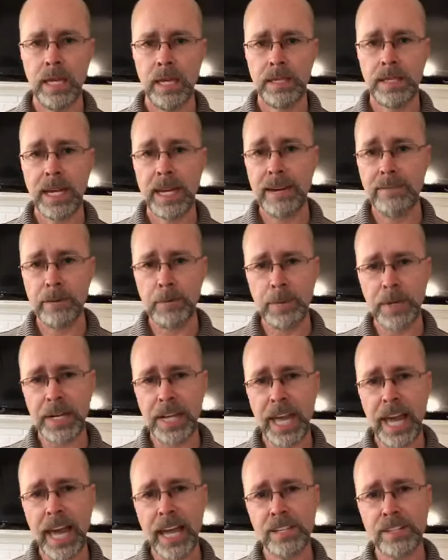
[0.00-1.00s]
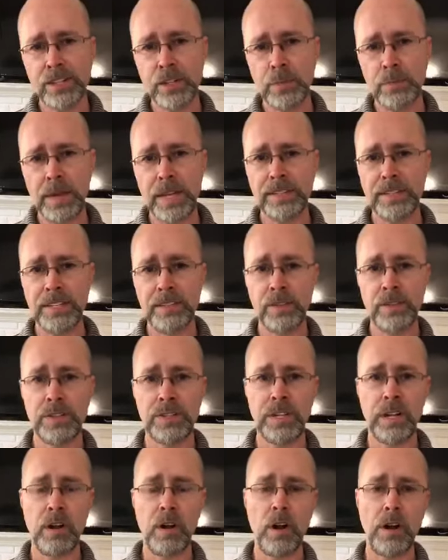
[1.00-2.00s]
not everybody has your best interest
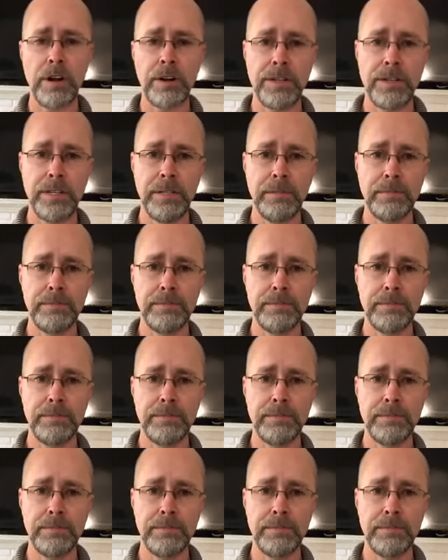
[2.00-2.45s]
at heart.